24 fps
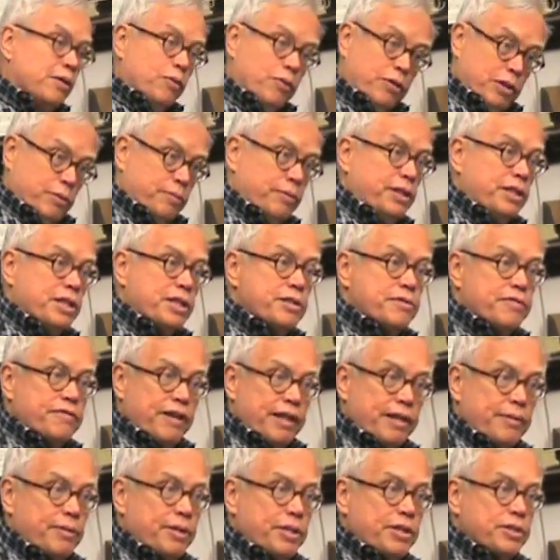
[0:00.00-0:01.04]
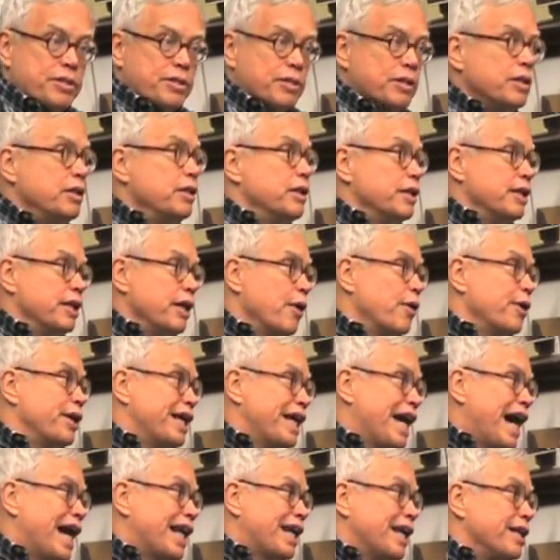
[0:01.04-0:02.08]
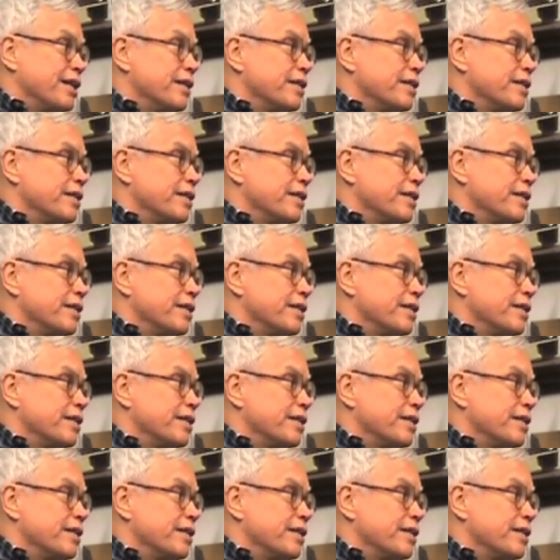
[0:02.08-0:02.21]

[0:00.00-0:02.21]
Well, because families, they already got it.